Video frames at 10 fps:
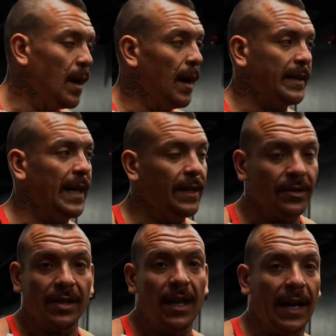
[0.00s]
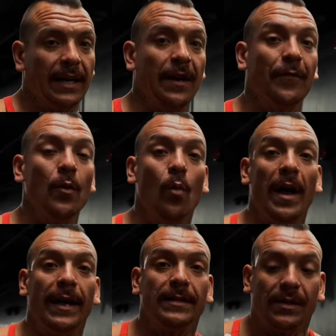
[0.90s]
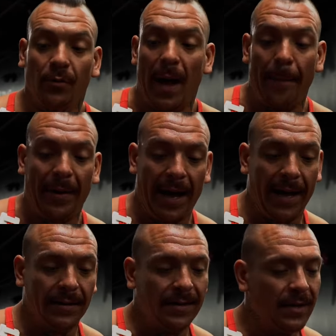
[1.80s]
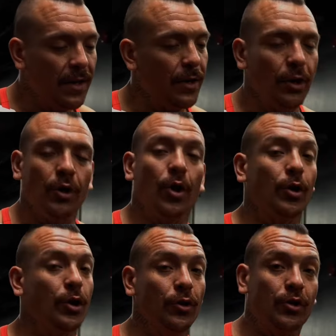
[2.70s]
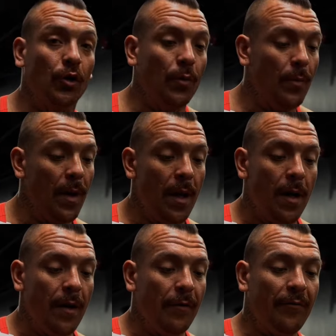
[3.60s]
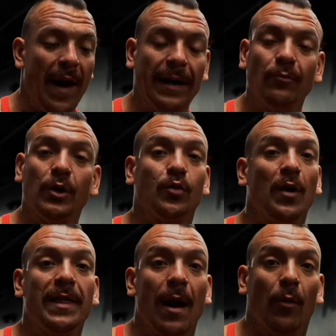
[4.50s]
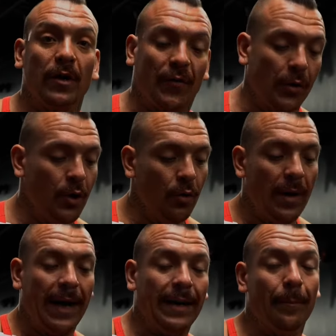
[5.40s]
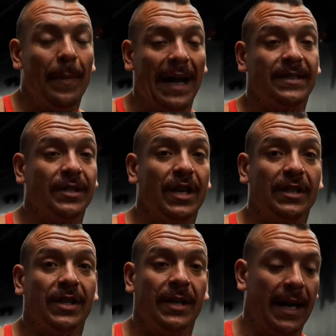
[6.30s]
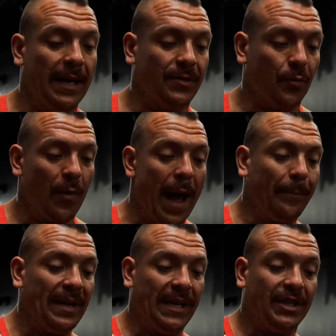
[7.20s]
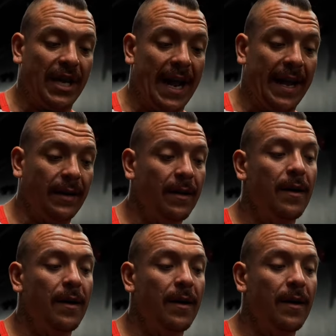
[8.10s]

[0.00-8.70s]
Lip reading: Again, there's a lot of different ways to wrap hands. You can go to YouTube, find which one that works for you, and my suggestion is wrap each hand